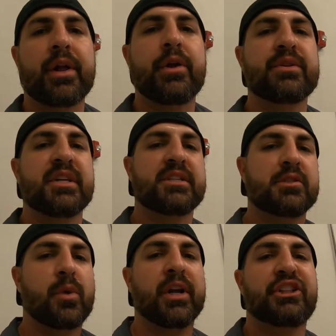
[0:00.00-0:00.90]
gonna use this is
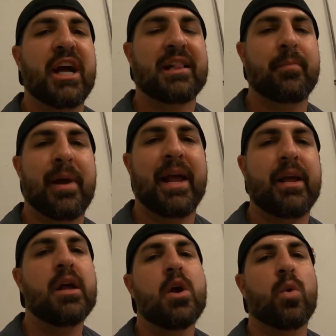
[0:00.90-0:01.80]
we're gonna check the
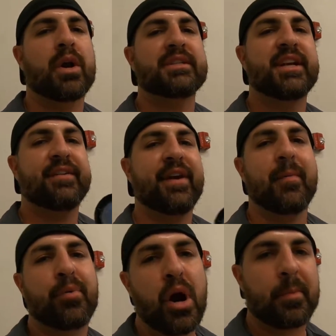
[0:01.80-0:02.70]
paint. We're gonna see if we
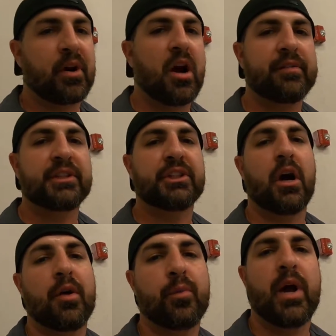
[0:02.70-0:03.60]
have proper coverage.
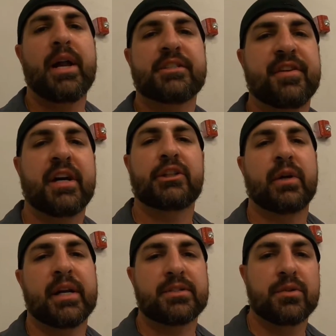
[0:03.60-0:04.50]
On red, it's very
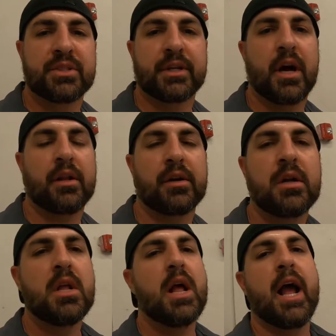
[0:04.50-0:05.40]
translucent color.
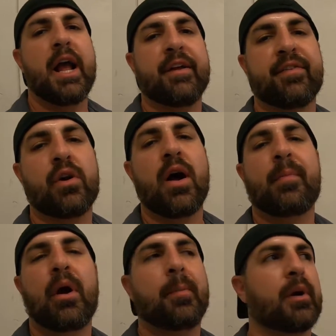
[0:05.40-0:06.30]
And if we don't have
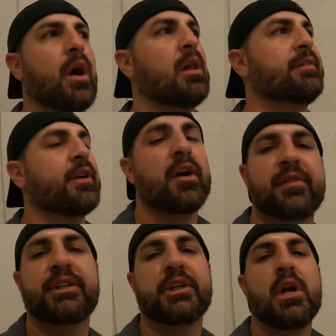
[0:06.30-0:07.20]
proper color
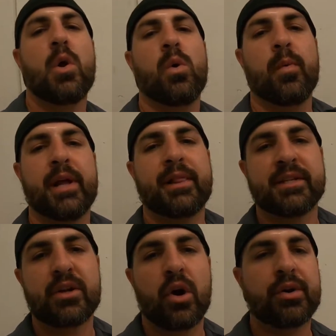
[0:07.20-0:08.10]
coverage, when we get this
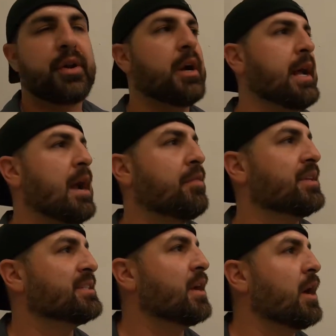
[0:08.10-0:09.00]
car done out in the
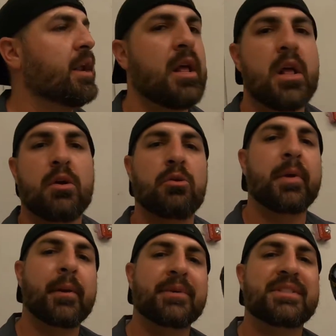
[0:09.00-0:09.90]
sun, you'll be able to